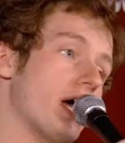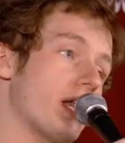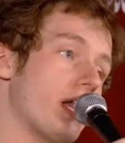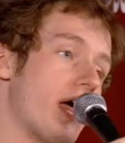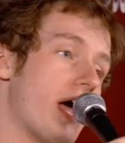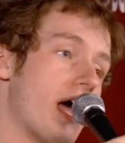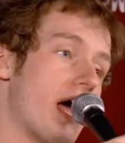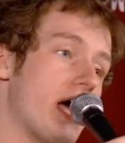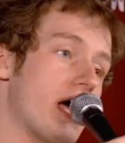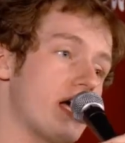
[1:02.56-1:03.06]

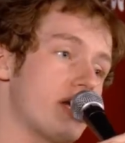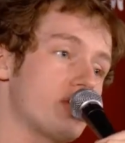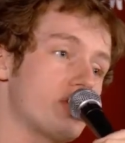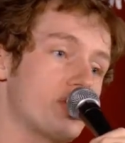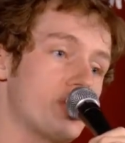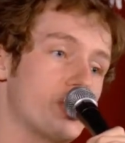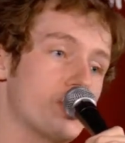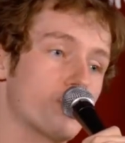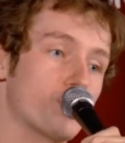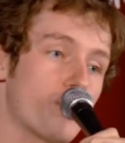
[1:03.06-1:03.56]
glass,
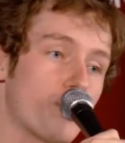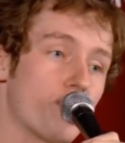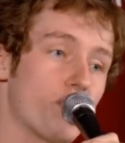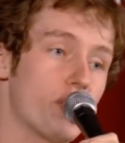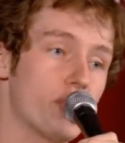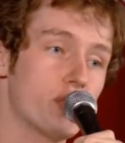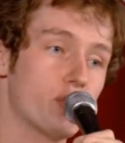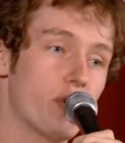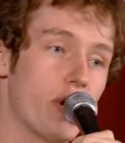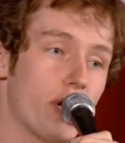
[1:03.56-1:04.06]
Jesus
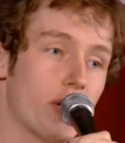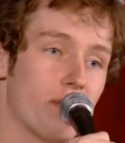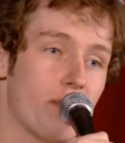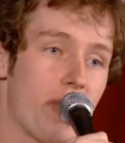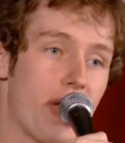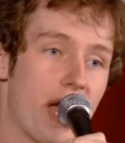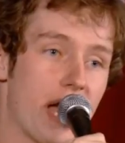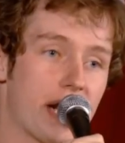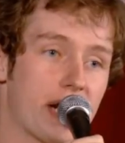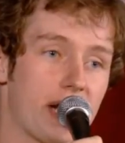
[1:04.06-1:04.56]
refrigerator
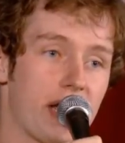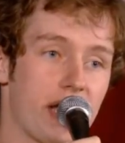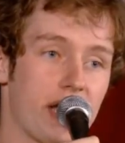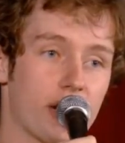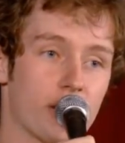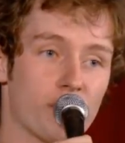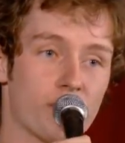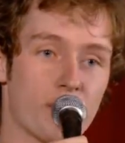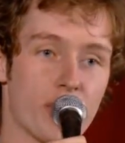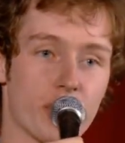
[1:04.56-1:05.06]
magnet,
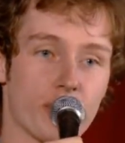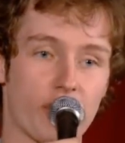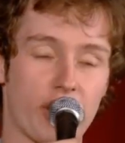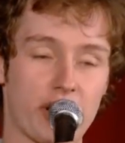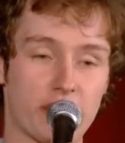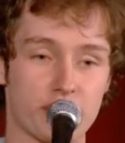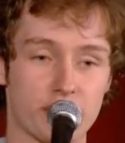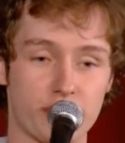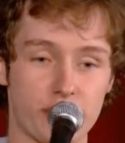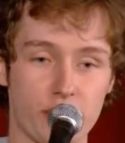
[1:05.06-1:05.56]
her brother
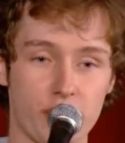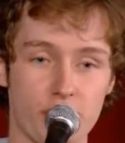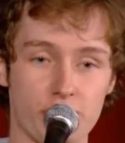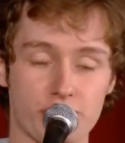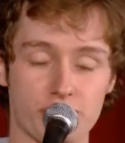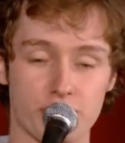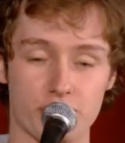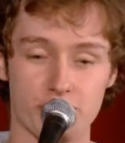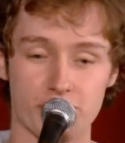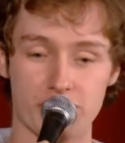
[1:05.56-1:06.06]

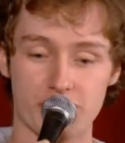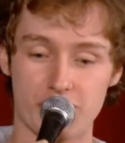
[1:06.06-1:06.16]
Jesus. There's a